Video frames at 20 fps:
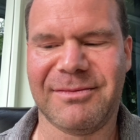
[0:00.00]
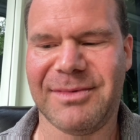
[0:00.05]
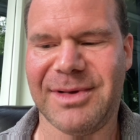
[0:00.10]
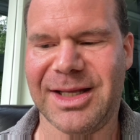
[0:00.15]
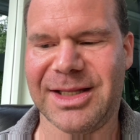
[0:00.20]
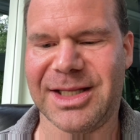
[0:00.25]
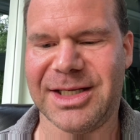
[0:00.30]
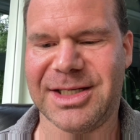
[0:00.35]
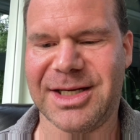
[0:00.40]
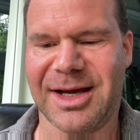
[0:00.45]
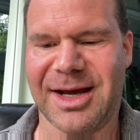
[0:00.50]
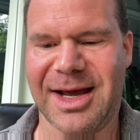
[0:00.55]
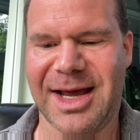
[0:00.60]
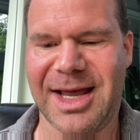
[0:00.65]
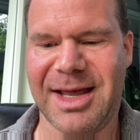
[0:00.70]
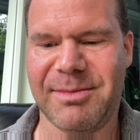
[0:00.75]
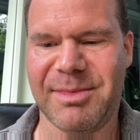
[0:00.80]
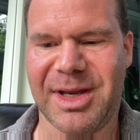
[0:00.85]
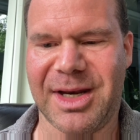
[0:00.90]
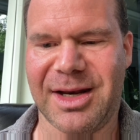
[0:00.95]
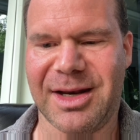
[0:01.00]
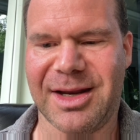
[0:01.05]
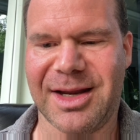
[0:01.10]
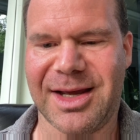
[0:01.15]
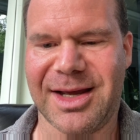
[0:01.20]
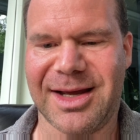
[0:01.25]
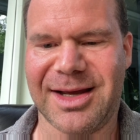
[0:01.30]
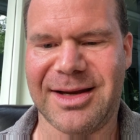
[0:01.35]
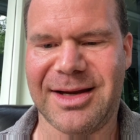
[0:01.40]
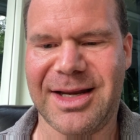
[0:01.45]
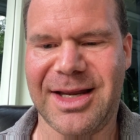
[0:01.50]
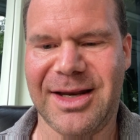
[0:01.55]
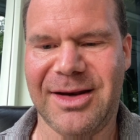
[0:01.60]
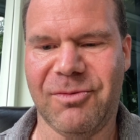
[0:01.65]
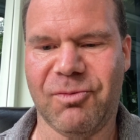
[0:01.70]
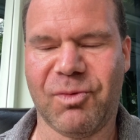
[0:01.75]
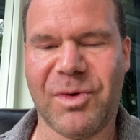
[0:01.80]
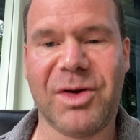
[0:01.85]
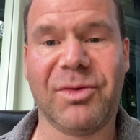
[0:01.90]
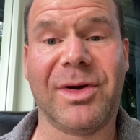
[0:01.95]
at the time, and uh, it
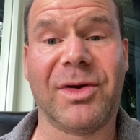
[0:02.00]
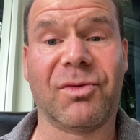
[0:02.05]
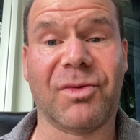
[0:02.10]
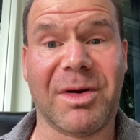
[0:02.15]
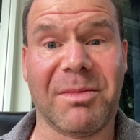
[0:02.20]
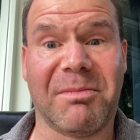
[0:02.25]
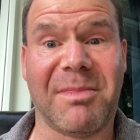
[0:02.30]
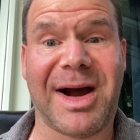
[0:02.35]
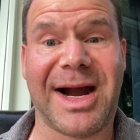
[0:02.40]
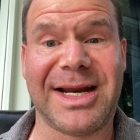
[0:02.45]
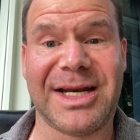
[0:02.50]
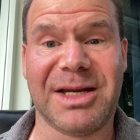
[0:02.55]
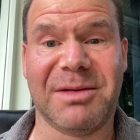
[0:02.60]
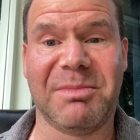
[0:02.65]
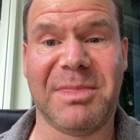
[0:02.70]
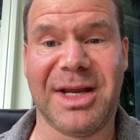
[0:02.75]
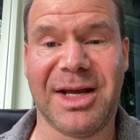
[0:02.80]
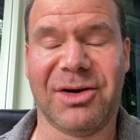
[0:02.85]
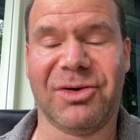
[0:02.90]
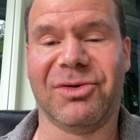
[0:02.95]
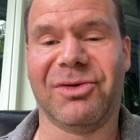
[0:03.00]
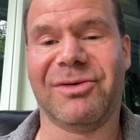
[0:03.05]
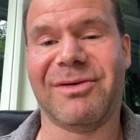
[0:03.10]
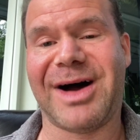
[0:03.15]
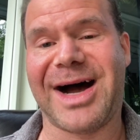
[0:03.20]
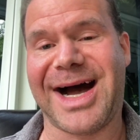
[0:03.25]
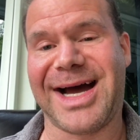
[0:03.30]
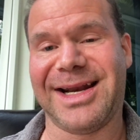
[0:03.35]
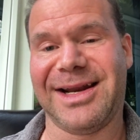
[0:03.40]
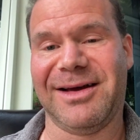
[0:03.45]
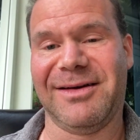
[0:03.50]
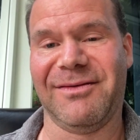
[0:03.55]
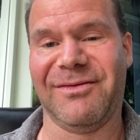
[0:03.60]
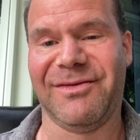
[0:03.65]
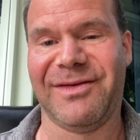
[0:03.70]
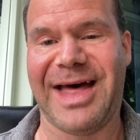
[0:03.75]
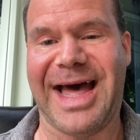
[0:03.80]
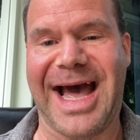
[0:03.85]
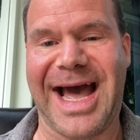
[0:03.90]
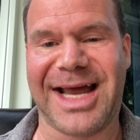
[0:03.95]
really reminded me a lot
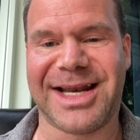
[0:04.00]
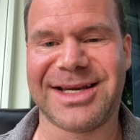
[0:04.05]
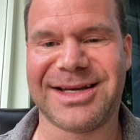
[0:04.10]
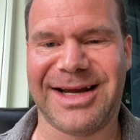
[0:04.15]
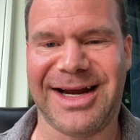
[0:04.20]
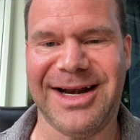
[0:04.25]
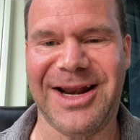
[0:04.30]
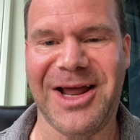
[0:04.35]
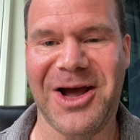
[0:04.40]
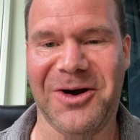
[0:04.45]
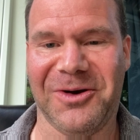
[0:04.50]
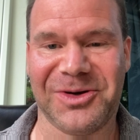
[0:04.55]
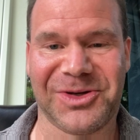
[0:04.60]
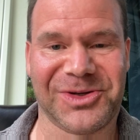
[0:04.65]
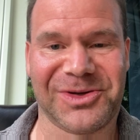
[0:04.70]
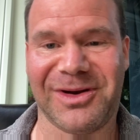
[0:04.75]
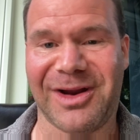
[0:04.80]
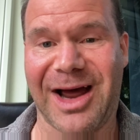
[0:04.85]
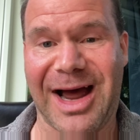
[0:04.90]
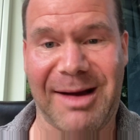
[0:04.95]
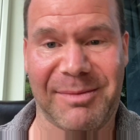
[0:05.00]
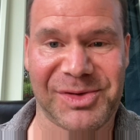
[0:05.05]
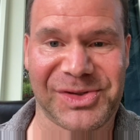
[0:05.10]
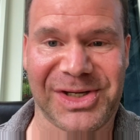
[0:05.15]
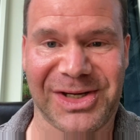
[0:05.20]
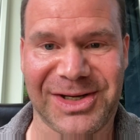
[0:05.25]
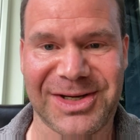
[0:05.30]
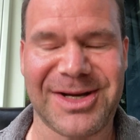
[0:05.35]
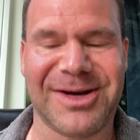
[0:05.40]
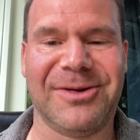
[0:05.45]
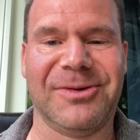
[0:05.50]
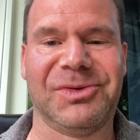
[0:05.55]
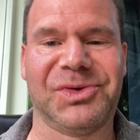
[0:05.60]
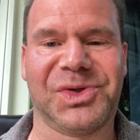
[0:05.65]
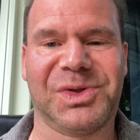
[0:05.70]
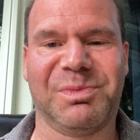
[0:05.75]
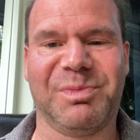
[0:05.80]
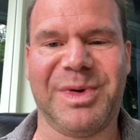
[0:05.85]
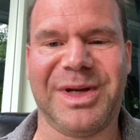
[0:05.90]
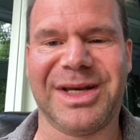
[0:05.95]
of that. I know opposite
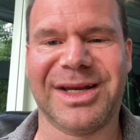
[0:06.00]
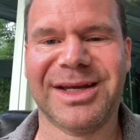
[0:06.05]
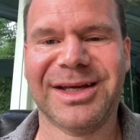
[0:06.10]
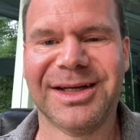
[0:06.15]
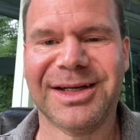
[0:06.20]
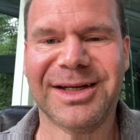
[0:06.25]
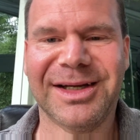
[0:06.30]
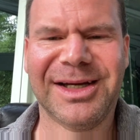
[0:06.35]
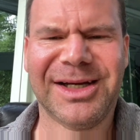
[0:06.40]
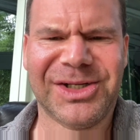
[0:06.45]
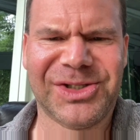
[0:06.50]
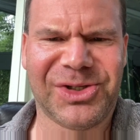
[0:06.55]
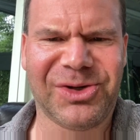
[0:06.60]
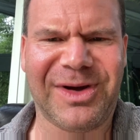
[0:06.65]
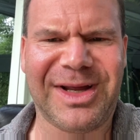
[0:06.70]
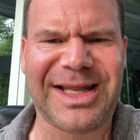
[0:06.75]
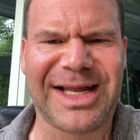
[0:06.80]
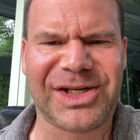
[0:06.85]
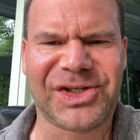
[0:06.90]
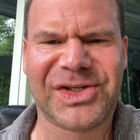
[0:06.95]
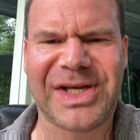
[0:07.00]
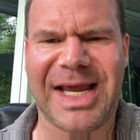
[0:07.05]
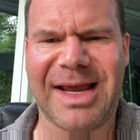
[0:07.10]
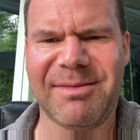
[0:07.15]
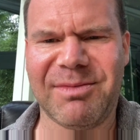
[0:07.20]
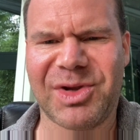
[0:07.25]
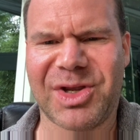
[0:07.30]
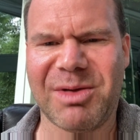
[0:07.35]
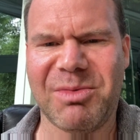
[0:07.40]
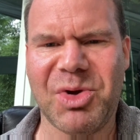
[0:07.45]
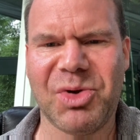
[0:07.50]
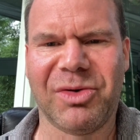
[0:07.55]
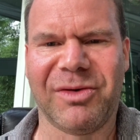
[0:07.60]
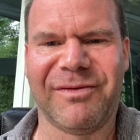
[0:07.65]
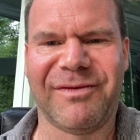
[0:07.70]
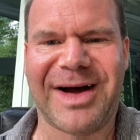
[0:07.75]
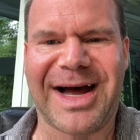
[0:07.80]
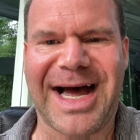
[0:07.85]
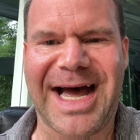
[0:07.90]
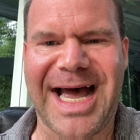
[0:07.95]
coast, but still had that same communal
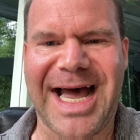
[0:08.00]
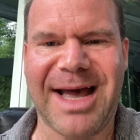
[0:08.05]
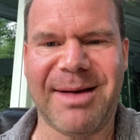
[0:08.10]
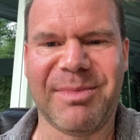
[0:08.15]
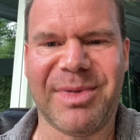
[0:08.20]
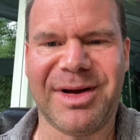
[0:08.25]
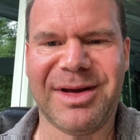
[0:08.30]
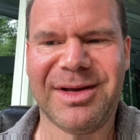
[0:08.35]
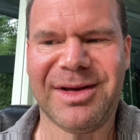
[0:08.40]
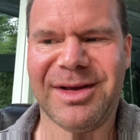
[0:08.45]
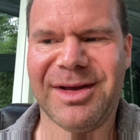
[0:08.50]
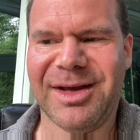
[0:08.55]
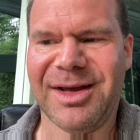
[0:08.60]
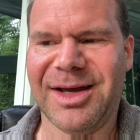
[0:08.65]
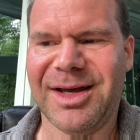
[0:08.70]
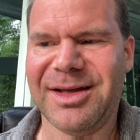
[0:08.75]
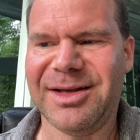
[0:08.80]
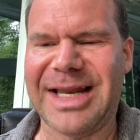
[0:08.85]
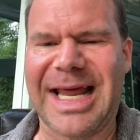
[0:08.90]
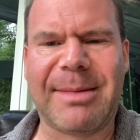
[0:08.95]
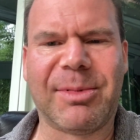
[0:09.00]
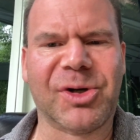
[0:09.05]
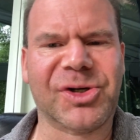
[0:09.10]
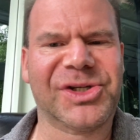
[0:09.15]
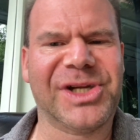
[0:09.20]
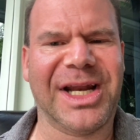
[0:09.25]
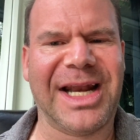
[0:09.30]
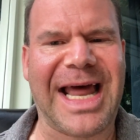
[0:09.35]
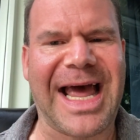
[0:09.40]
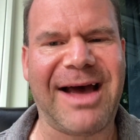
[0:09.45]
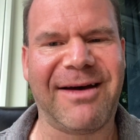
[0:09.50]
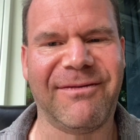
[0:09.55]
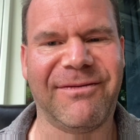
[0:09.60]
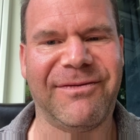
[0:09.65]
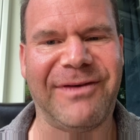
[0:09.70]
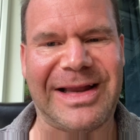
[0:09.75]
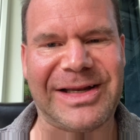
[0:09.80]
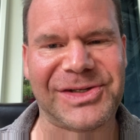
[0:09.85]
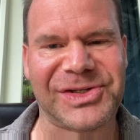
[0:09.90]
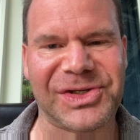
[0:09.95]
vibe. Neighbors didn't have
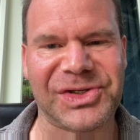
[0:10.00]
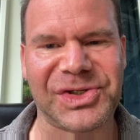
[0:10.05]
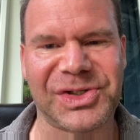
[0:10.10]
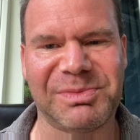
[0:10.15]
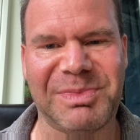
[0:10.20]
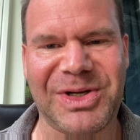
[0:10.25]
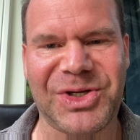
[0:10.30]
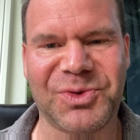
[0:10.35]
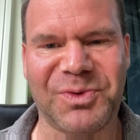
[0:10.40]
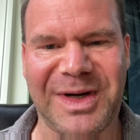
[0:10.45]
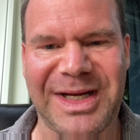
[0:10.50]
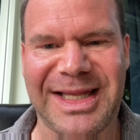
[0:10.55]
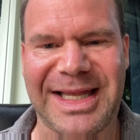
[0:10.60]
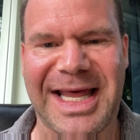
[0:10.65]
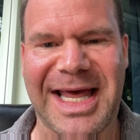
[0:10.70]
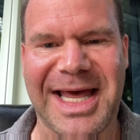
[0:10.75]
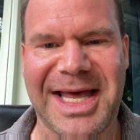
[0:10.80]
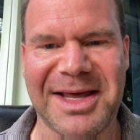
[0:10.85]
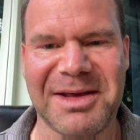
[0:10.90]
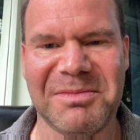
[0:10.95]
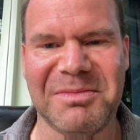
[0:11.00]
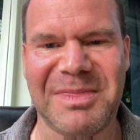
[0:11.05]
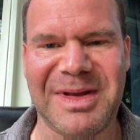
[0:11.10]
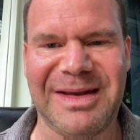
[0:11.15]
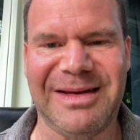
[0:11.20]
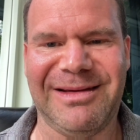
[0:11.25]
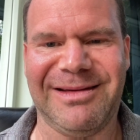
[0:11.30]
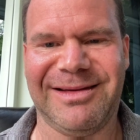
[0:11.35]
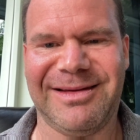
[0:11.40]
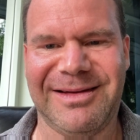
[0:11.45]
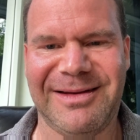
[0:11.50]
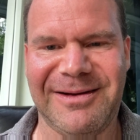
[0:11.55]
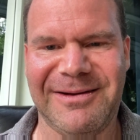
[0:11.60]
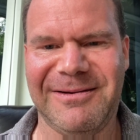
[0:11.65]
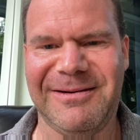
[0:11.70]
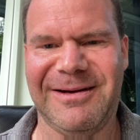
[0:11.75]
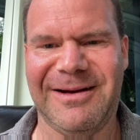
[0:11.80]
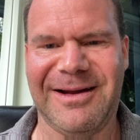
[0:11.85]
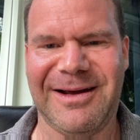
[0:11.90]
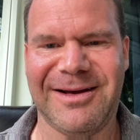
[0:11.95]
fences between them, and
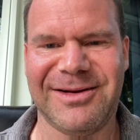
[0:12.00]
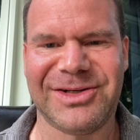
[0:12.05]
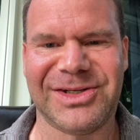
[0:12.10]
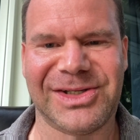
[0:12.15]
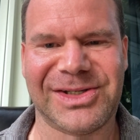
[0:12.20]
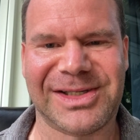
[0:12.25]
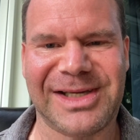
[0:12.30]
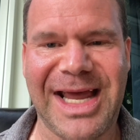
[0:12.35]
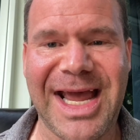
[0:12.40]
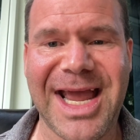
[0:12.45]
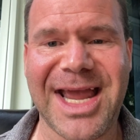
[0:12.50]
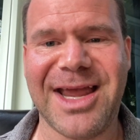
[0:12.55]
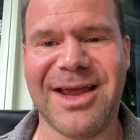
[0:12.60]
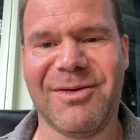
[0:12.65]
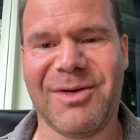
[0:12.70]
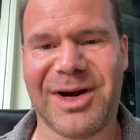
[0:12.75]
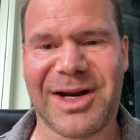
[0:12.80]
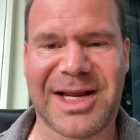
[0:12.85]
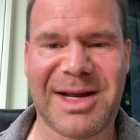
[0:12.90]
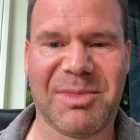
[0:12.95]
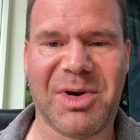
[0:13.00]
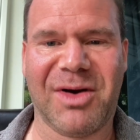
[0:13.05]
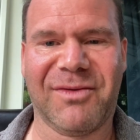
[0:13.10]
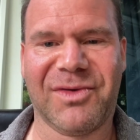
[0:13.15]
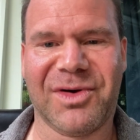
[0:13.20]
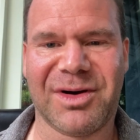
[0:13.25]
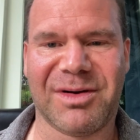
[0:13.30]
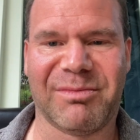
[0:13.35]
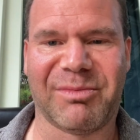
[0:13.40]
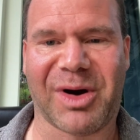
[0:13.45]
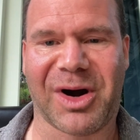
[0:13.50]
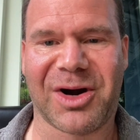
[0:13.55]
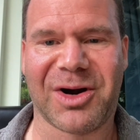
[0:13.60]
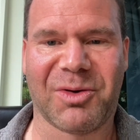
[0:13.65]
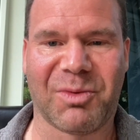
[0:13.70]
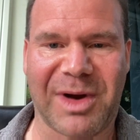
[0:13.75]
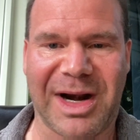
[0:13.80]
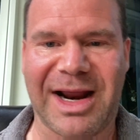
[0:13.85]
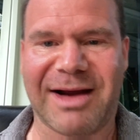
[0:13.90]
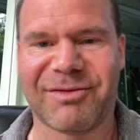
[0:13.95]
you know, just hey, you want to come over and borrow
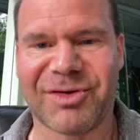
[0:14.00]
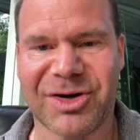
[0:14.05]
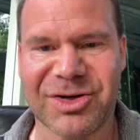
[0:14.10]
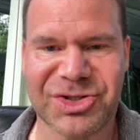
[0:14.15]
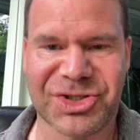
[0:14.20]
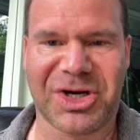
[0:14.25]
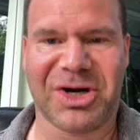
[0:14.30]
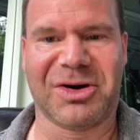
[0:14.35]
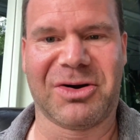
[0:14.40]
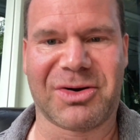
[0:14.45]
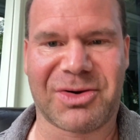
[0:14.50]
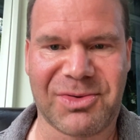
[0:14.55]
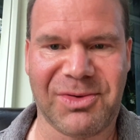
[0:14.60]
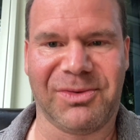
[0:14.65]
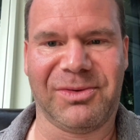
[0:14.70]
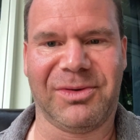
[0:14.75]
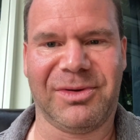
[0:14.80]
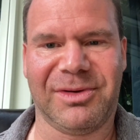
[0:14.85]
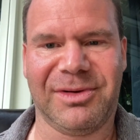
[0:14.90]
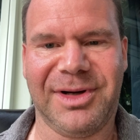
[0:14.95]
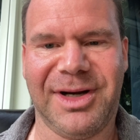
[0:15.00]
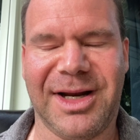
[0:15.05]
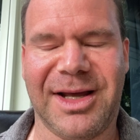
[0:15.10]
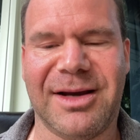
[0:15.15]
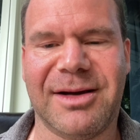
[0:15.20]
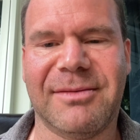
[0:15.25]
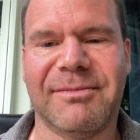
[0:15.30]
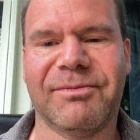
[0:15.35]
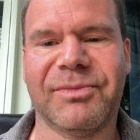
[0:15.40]
whatever? Sure, cool, you know.